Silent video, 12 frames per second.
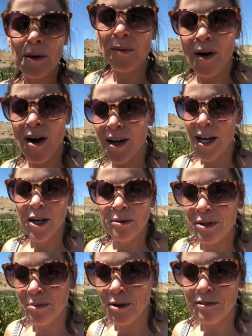be wrong. I hope
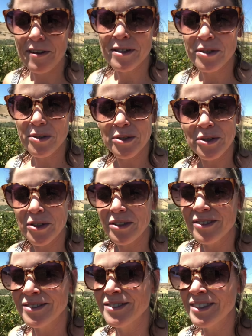no professors are
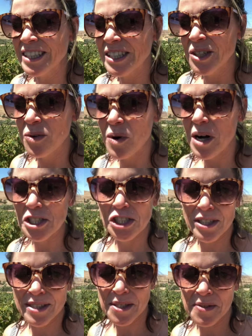
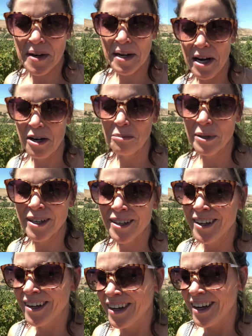watching this right now, but
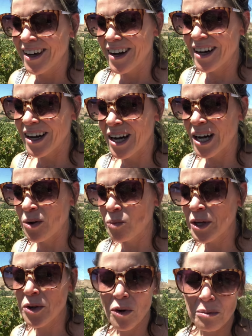
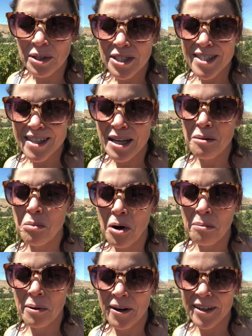we normally just kind of
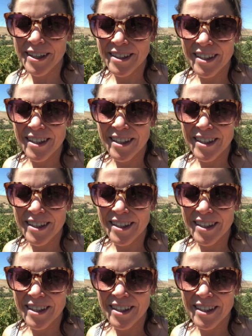ballpark it.